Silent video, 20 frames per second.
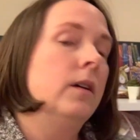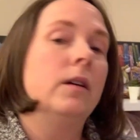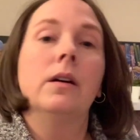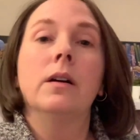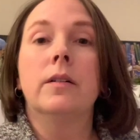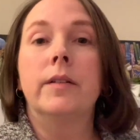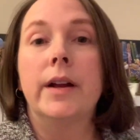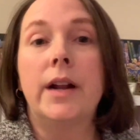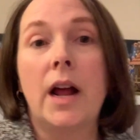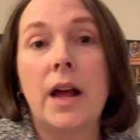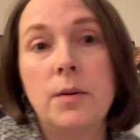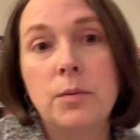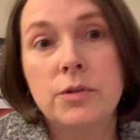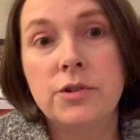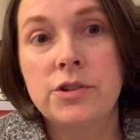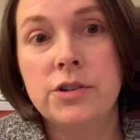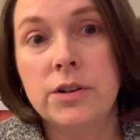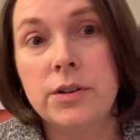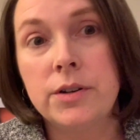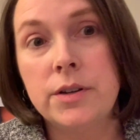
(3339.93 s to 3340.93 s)
All right, I will
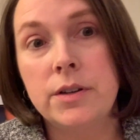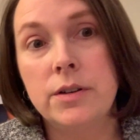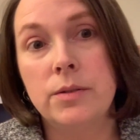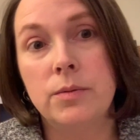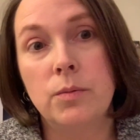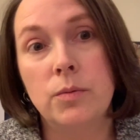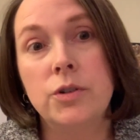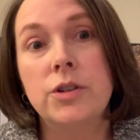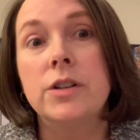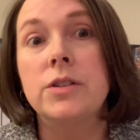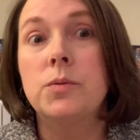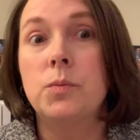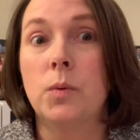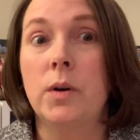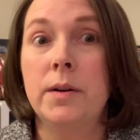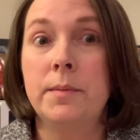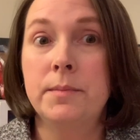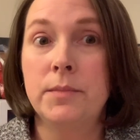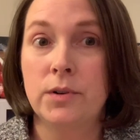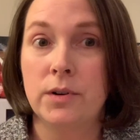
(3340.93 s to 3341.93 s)
show you just
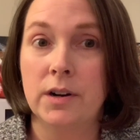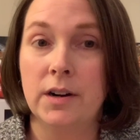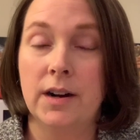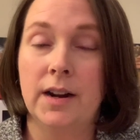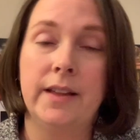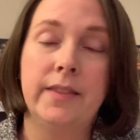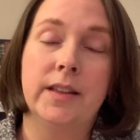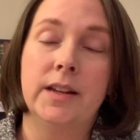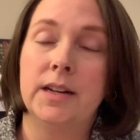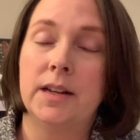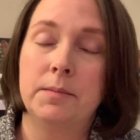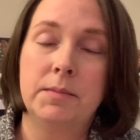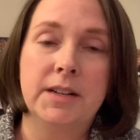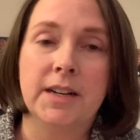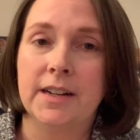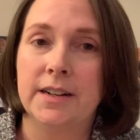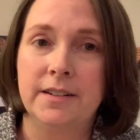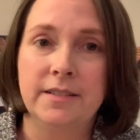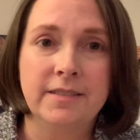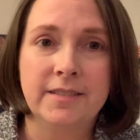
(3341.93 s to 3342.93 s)
one more and then I'm
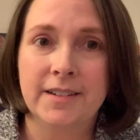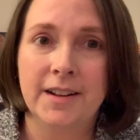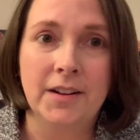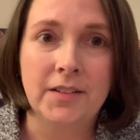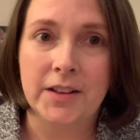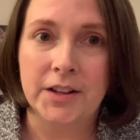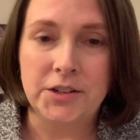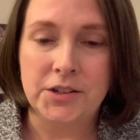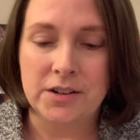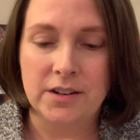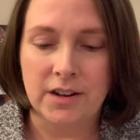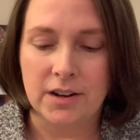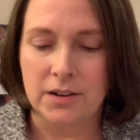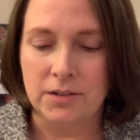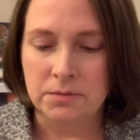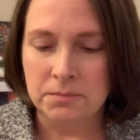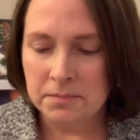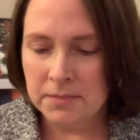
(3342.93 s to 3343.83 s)
done. I'll let you go.